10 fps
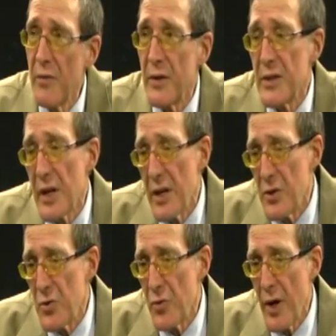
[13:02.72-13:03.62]
of us. Ken
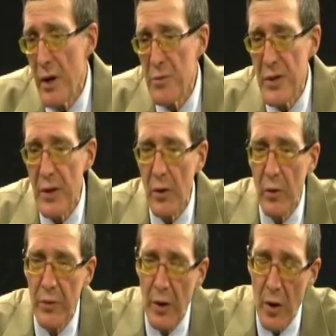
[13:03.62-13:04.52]
Schram said,
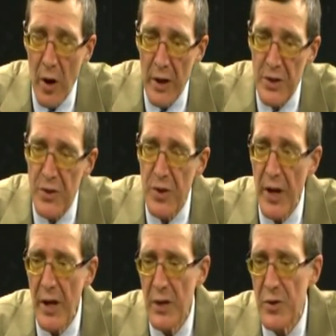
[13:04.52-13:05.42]
oh, the law is
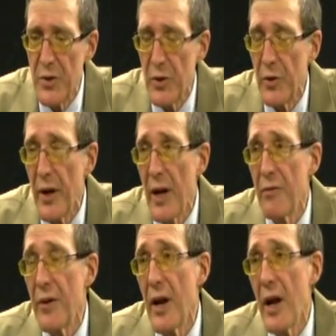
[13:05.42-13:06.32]
changed. You don't
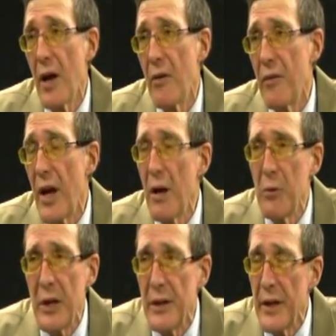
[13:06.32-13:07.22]
have to have
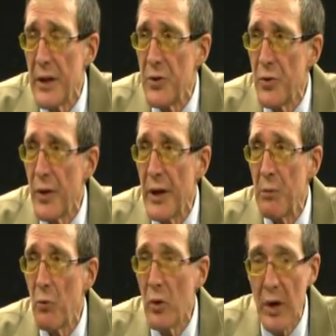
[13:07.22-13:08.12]
imminent danger
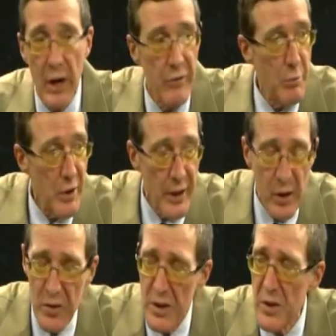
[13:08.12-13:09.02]
anymore. Everybody
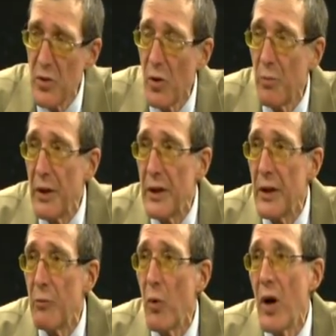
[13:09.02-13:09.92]
else has told me
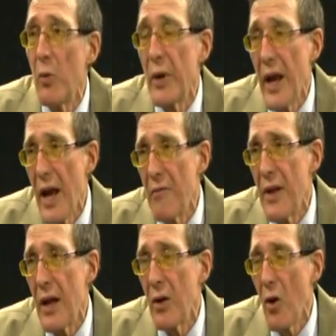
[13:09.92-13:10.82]
that, well, we have
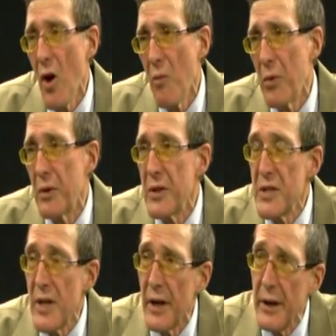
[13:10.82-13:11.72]
that law, but
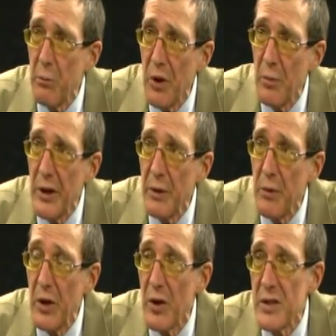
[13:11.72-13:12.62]
it's not implemented
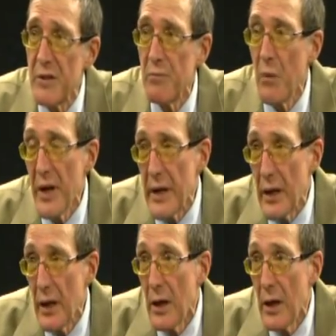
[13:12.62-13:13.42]
because of money.